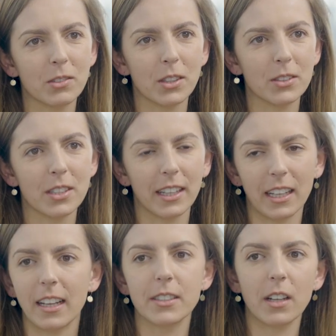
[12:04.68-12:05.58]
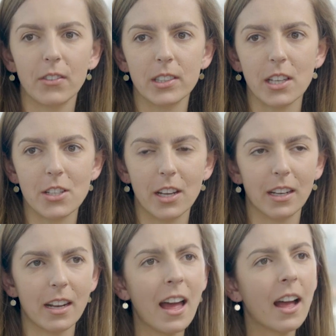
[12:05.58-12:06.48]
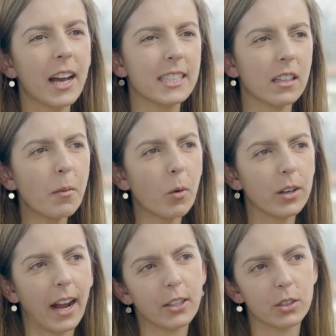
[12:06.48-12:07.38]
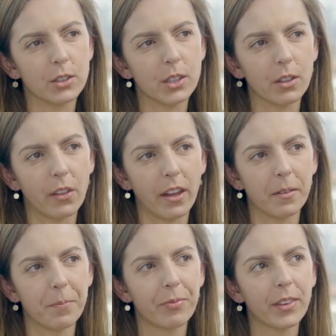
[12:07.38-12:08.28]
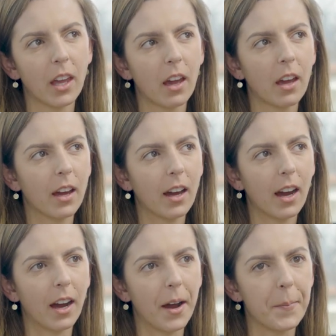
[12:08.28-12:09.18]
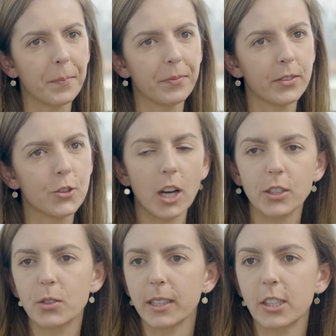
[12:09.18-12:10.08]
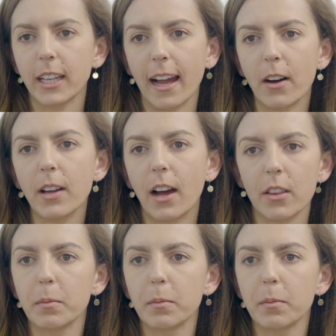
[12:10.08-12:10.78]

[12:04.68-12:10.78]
results in like a nice conversation. And it's a lot more natural too than just reaching out of the